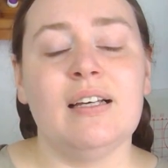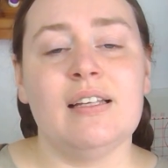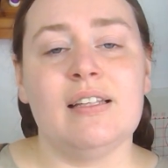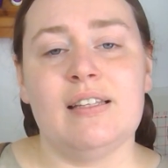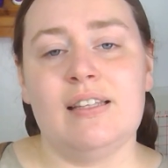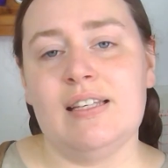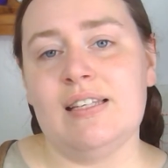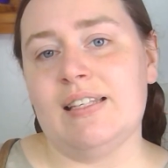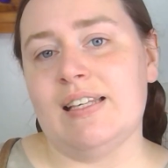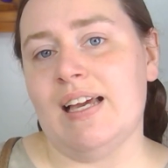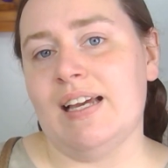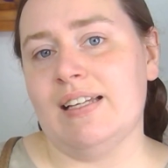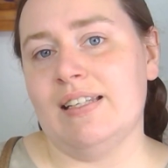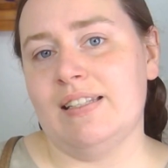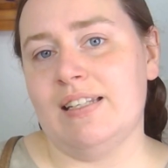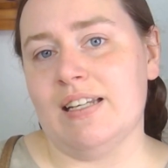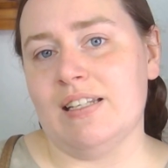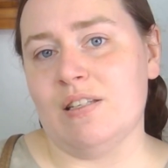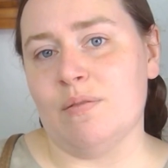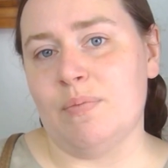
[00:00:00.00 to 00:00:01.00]
This axe
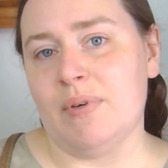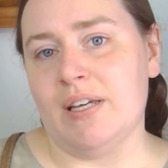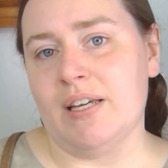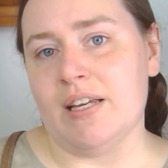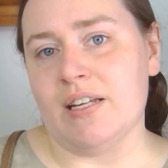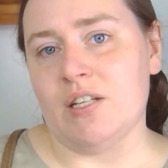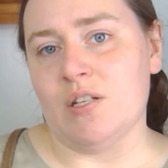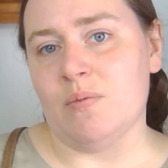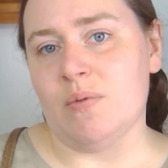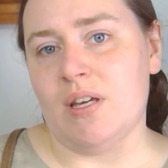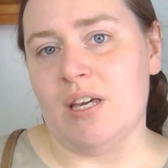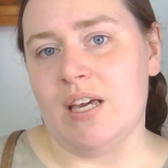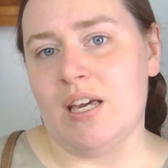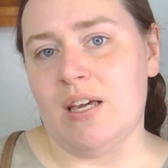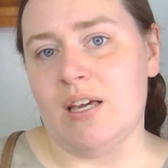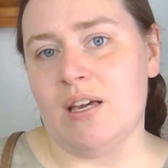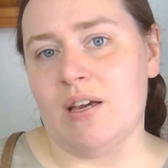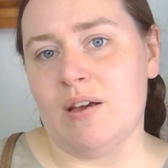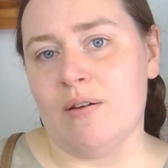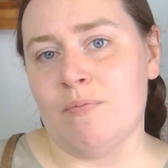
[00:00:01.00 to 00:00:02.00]
does appear to
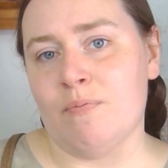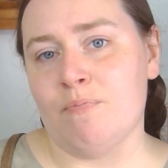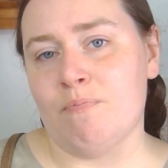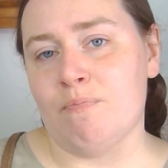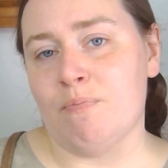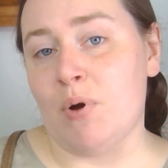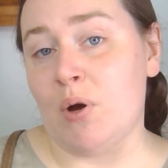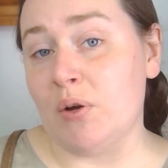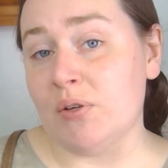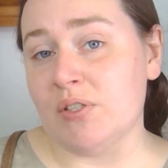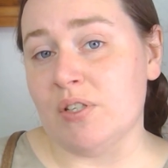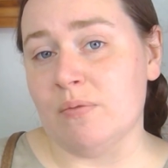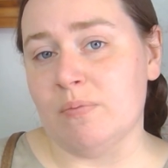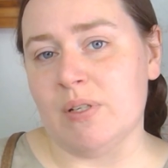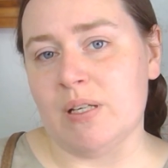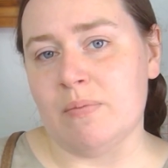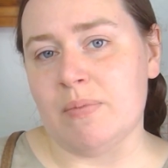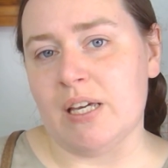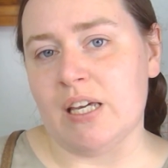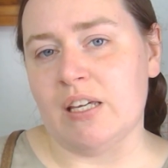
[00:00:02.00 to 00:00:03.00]
be
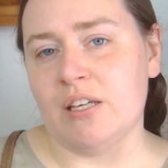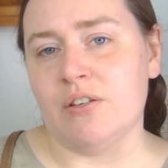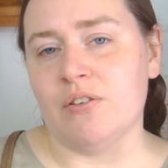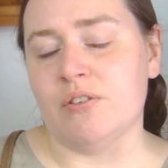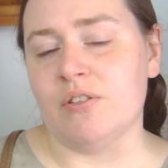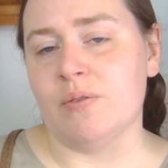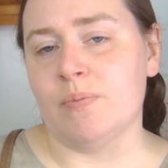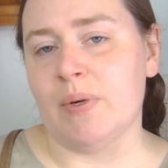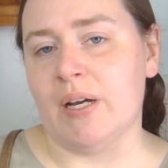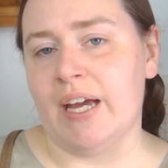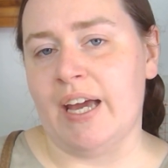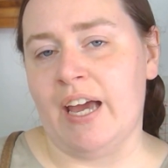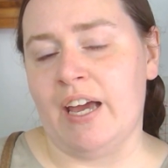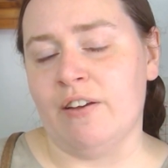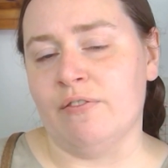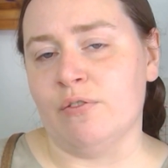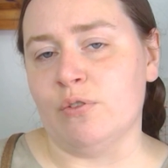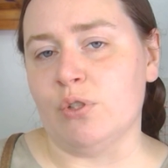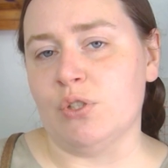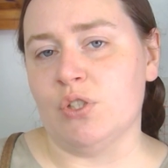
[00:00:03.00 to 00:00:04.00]
possibly being used by
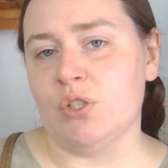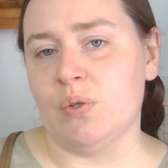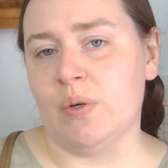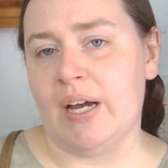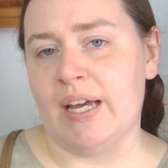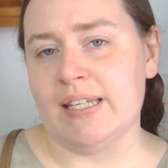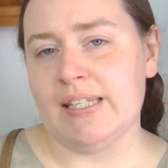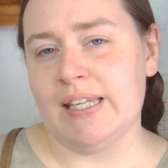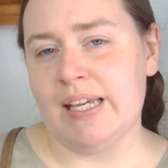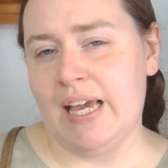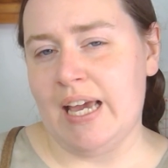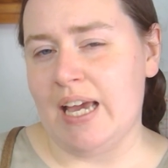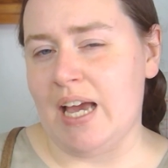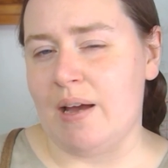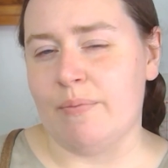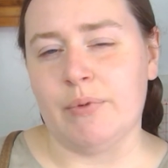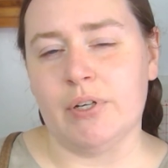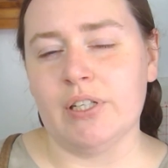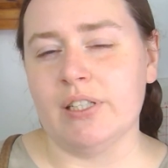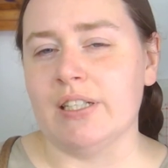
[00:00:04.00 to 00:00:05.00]
Eivors 2IC.
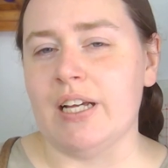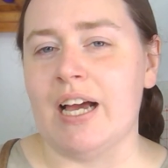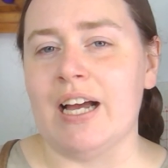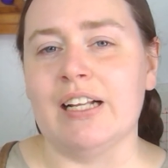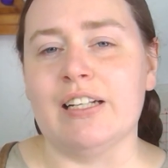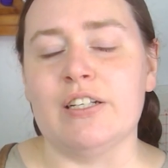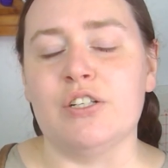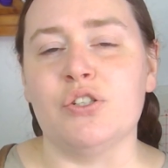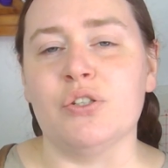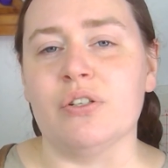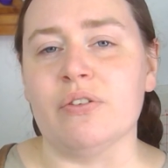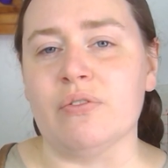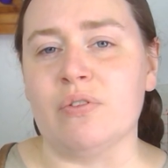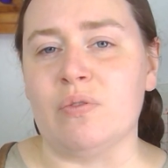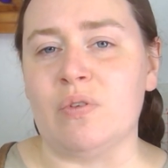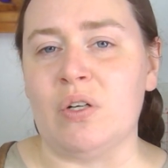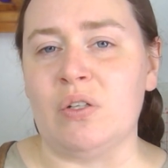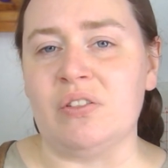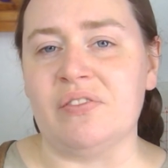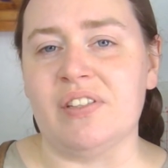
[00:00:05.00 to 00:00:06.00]
I'm not entirely sure of the
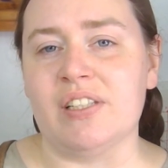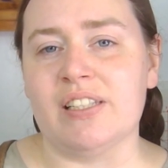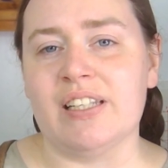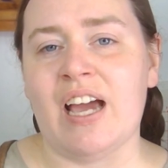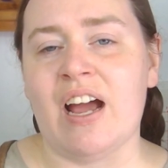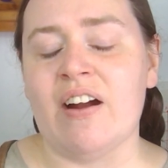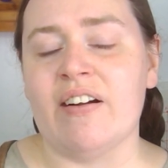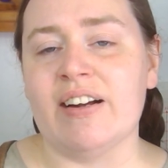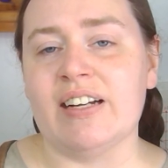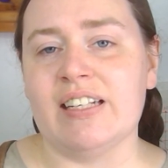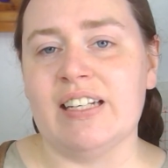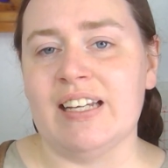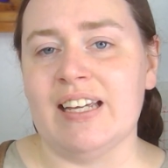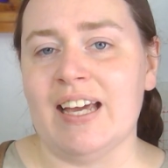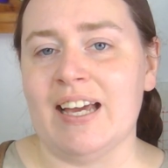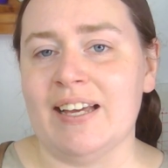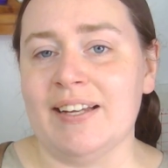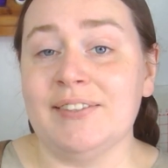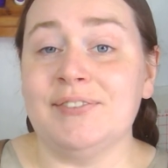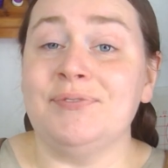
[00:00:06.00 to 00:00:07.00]
role of this character
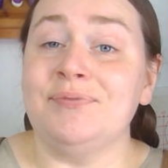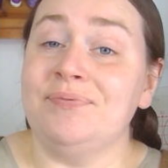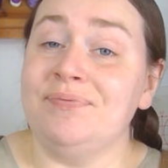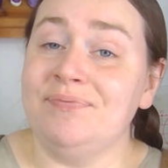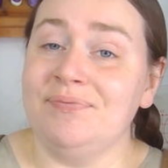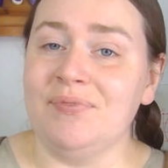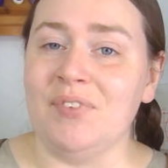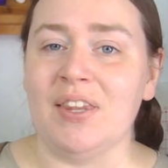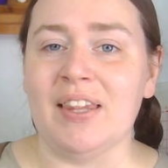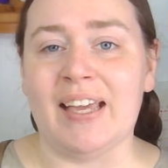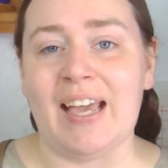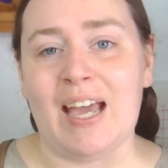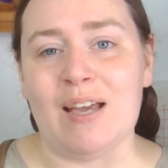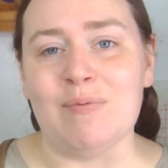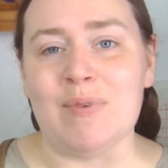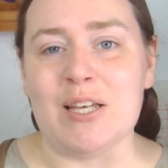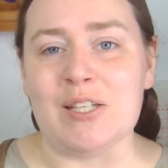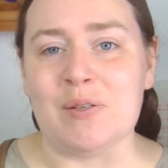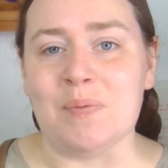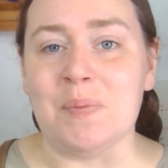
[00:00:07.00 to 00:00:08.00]
yet. The game
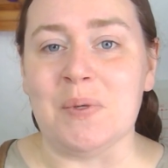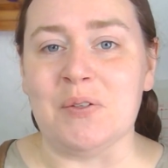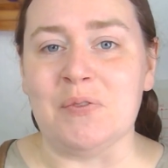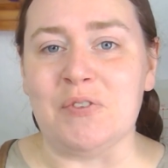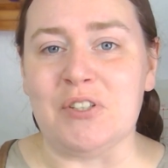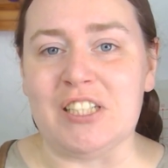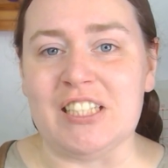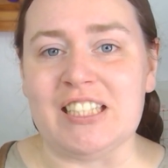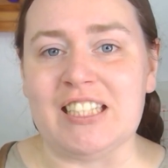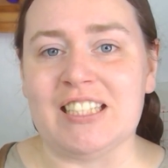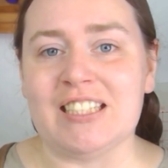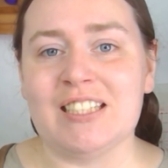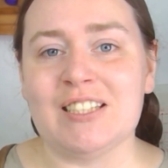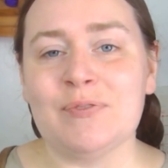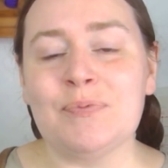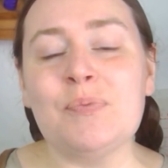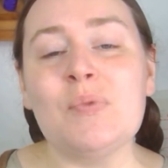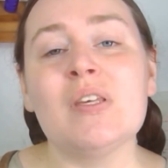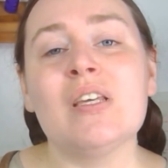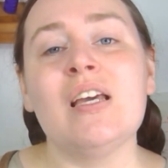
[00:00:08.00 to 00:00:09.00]
hasn't been released.
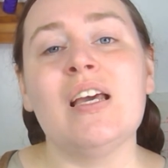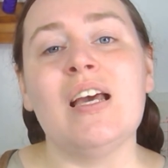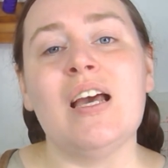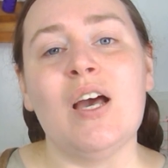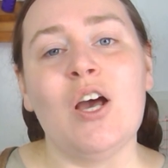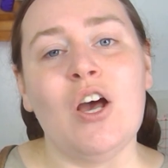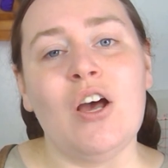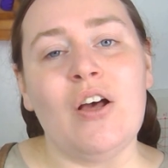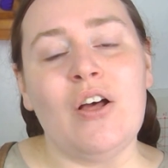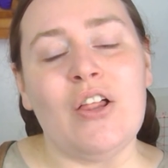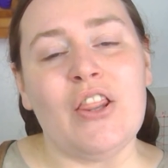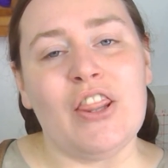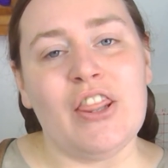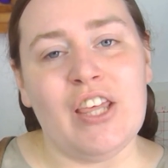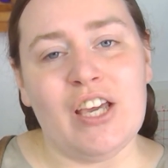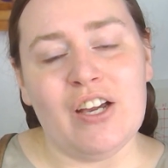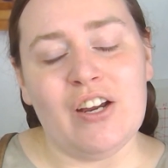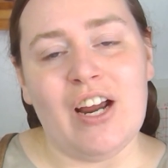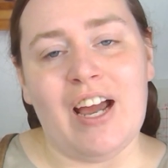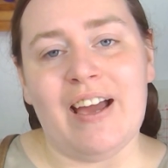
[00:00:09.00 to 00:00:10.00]

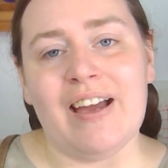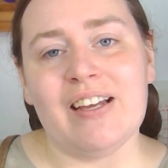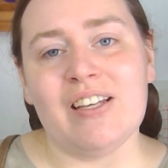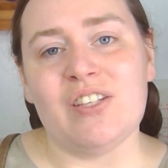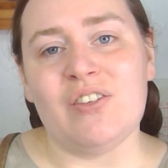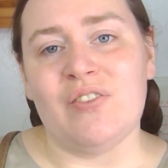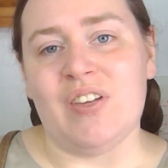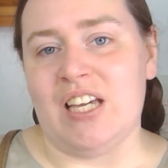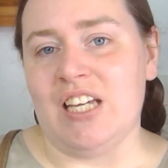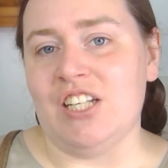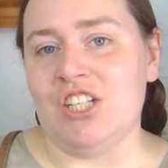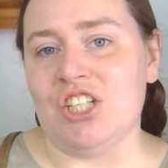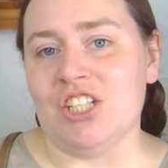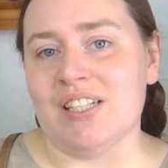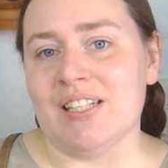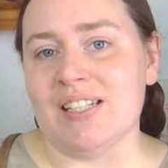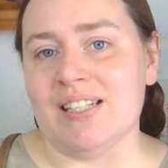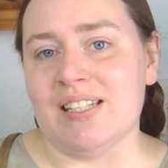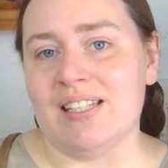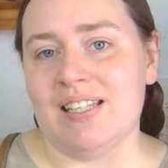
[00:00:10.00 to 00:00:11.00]
Their axe
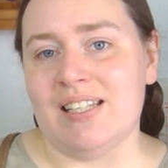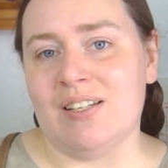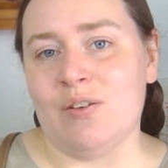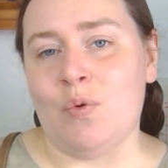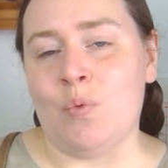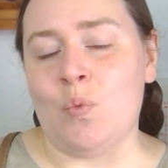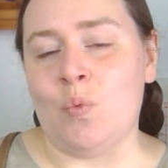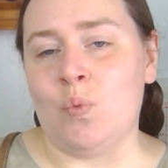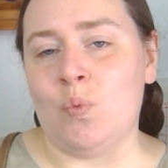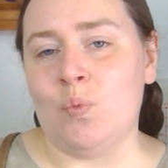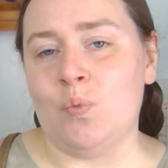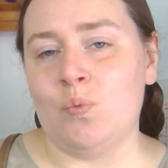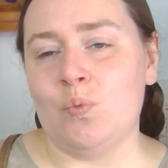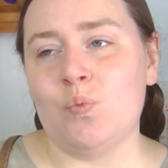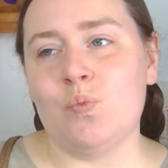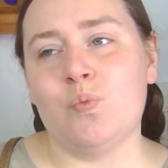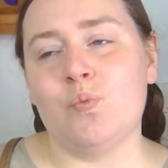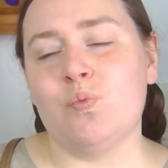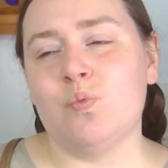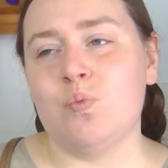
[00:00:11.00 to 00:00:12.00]
features
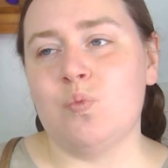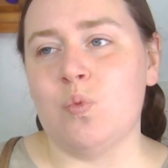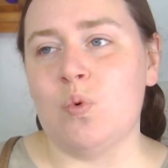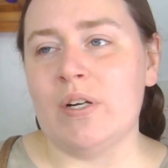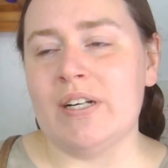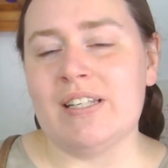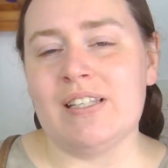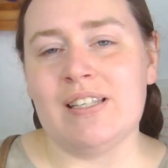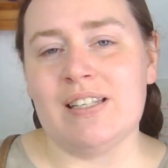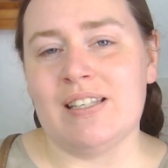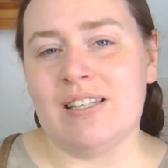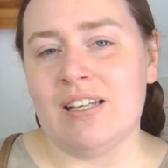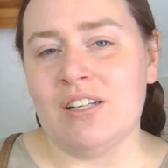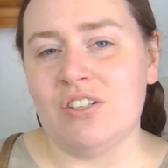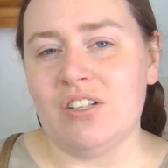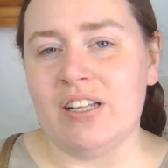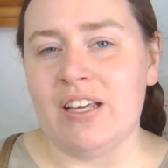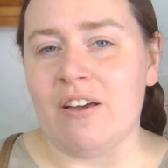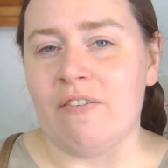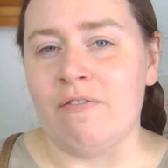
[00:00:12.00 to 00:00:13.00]
what is
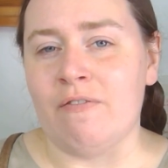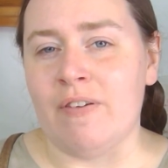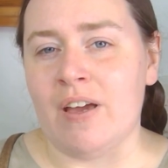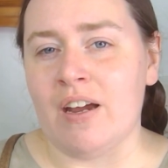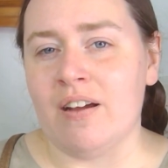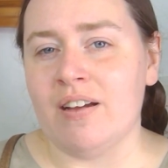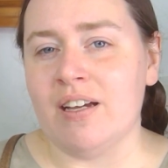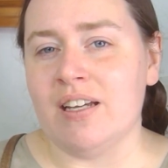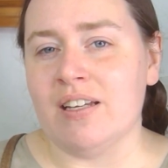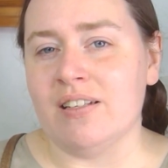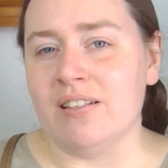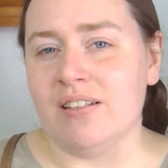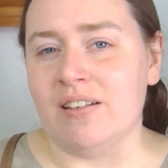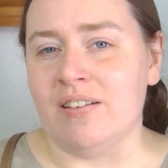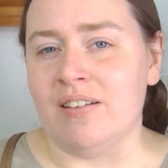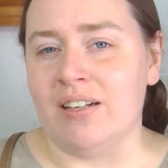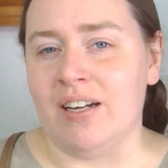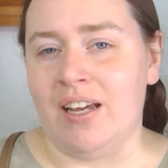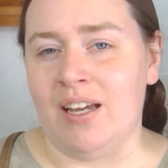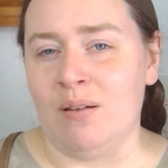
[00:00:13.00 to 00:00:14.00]
essentially a variant
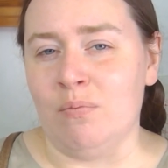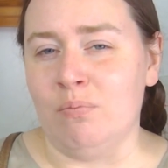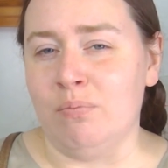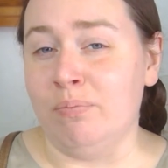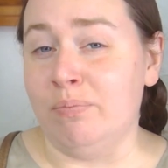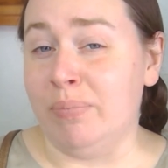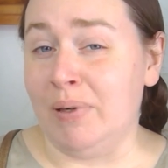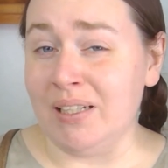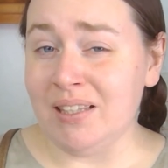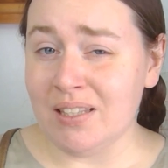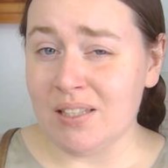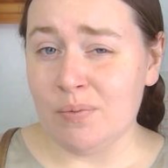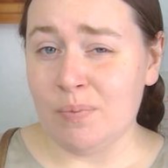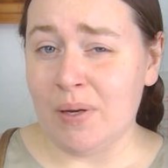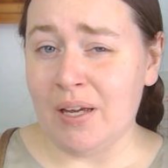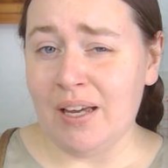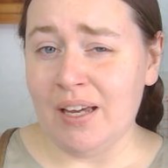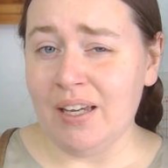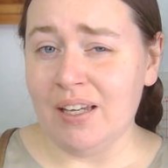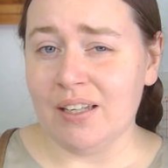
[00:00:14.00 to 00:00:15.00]
on a butt
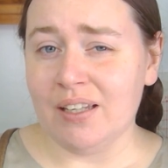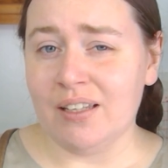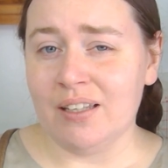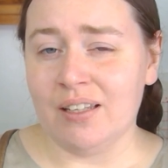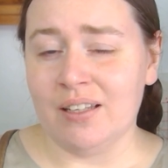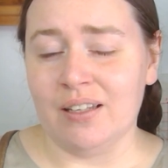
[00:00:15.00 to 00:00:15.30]
spike.